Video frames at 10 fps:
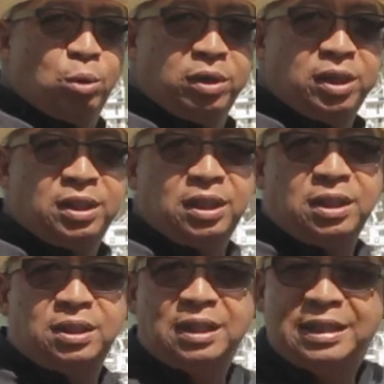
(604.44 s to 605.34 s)

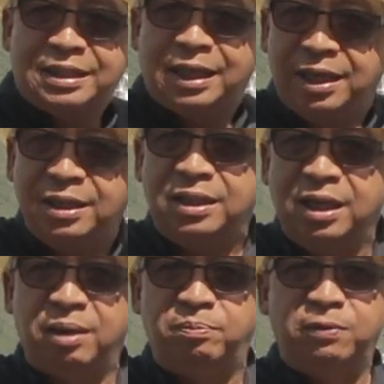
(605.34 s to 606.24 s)
communities stays
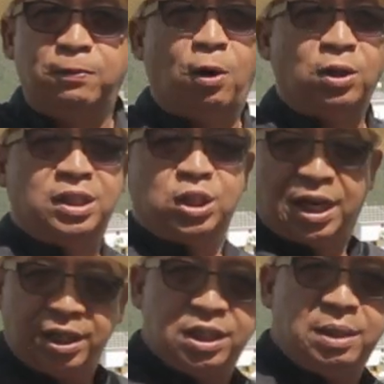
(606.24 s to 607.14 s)
here before the
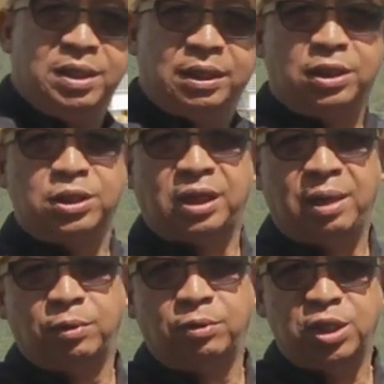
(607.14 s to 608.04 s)
Chinese immigrants
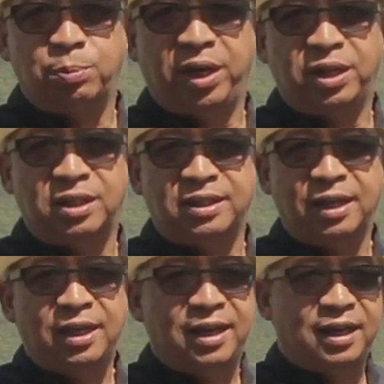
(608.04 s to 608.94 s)
came to this place
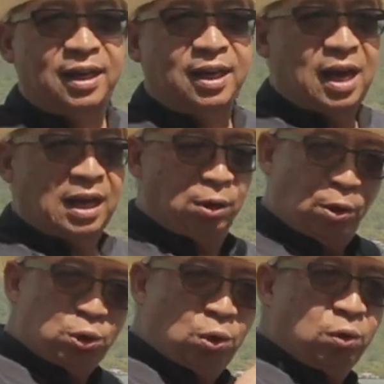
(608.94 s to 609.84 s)
and
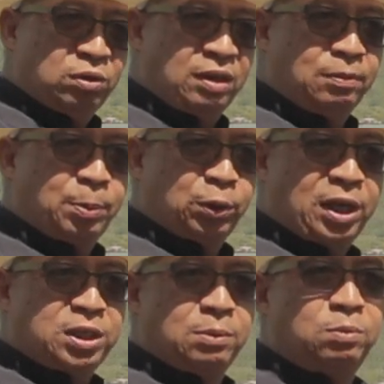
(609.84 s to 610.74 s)
also give a
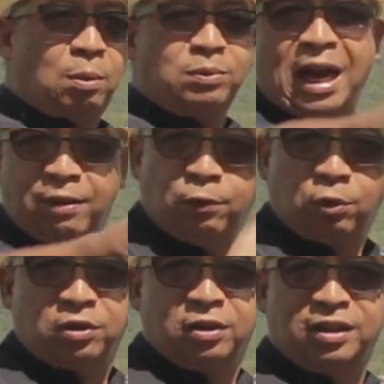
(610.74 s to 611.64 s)
protection from
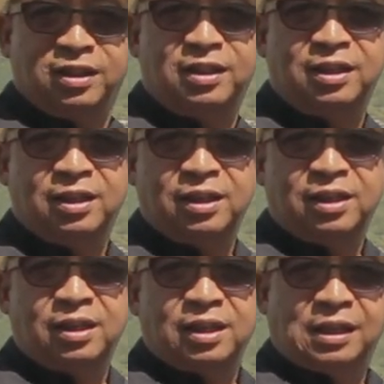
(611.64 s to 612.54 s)
typhoon.
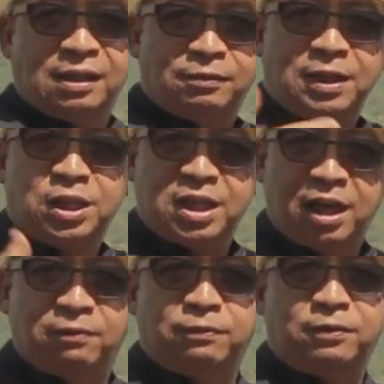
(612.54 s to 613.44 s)
It is
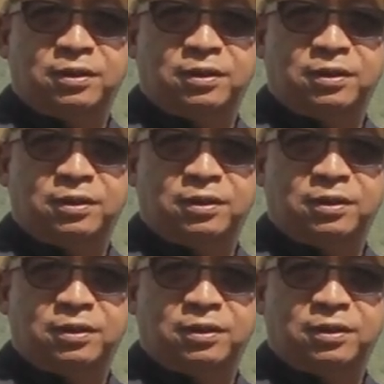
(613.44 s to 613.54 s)
safe.